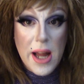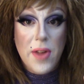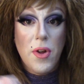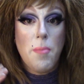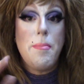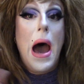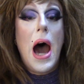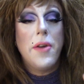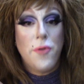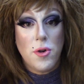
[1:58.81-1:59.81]
like they're
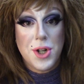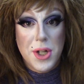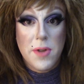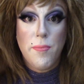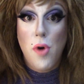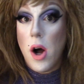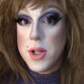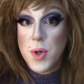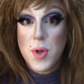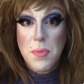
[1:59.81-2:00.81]
matte versions of
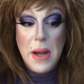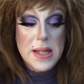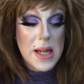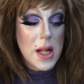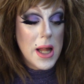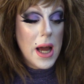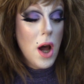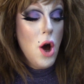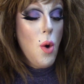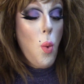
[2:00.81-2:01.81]
bronzers
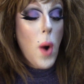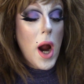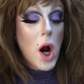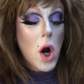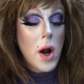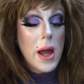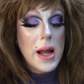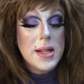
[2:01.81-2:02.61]
basically, where it's